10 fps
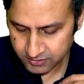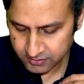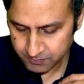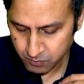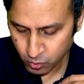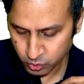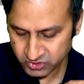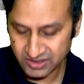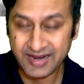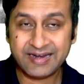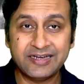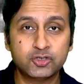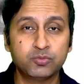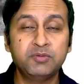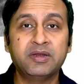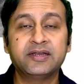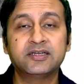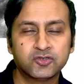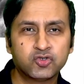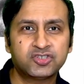most likely to be
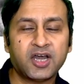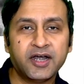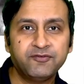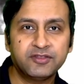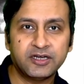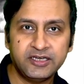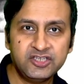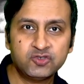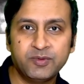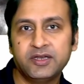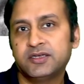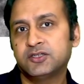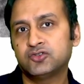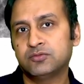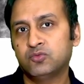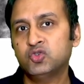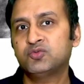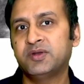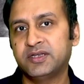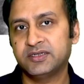malignant. So starting with the least malignant to the
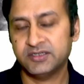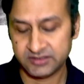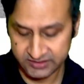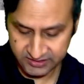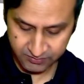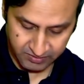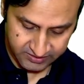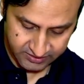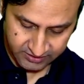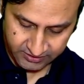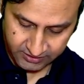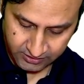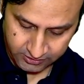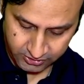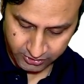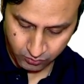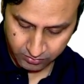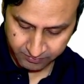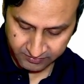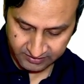most malignant, this is basically the
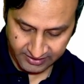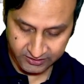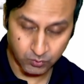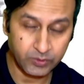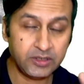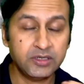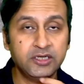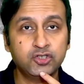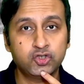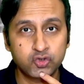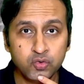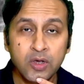continuum that we need to